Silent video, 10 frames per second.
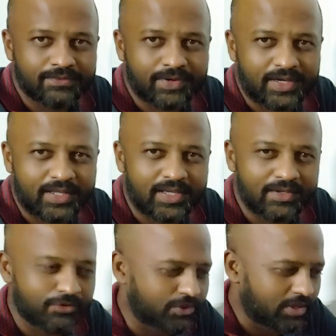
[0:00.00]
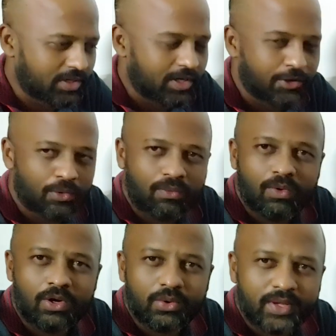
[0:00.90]
fatigue, you generally don't
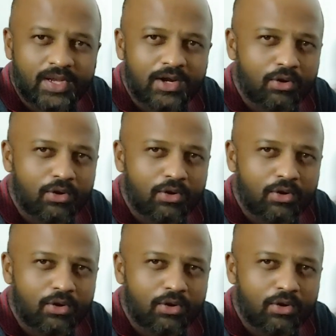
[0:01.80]
want to eat.